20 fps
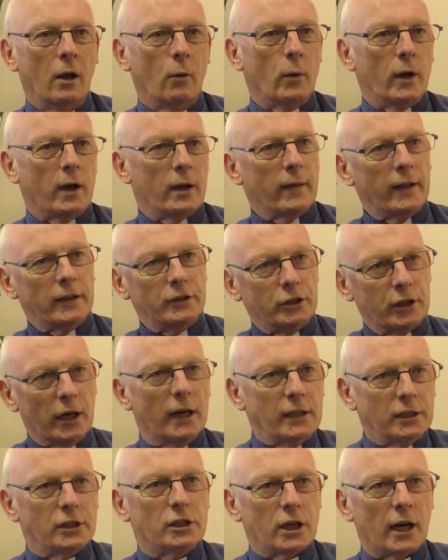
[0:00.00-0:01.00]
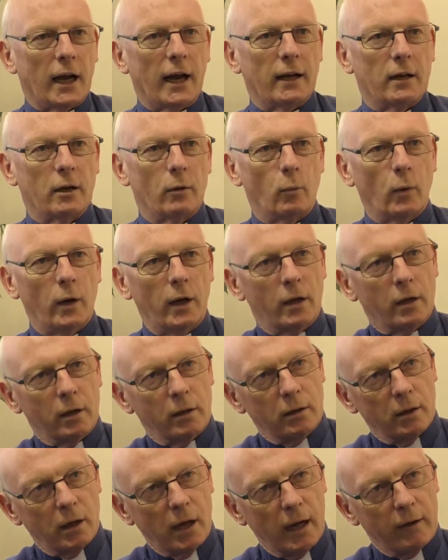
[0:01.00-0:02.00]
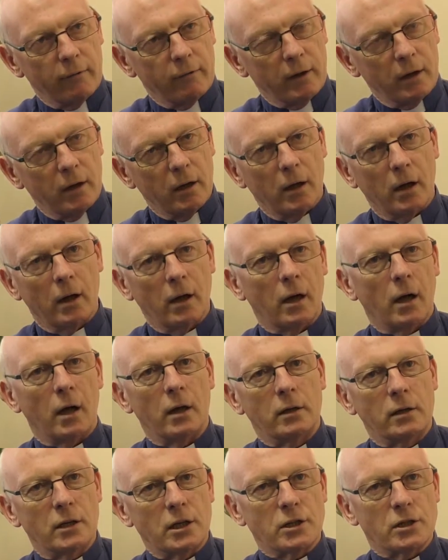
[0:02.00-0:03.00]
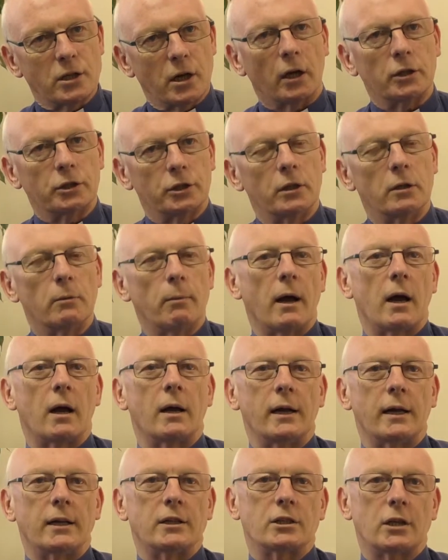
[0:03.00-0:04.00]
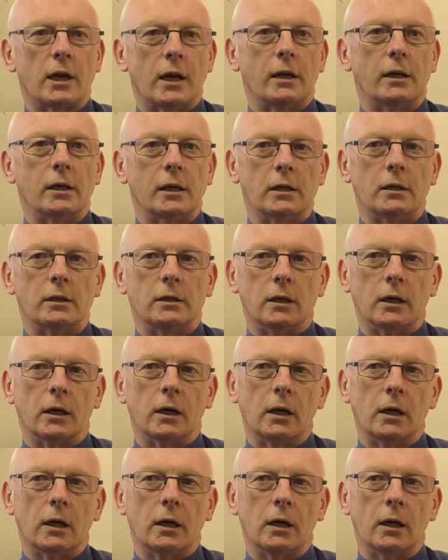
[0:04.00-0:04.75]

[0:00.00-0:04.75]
we can then change tack and we can have a discussion about an extended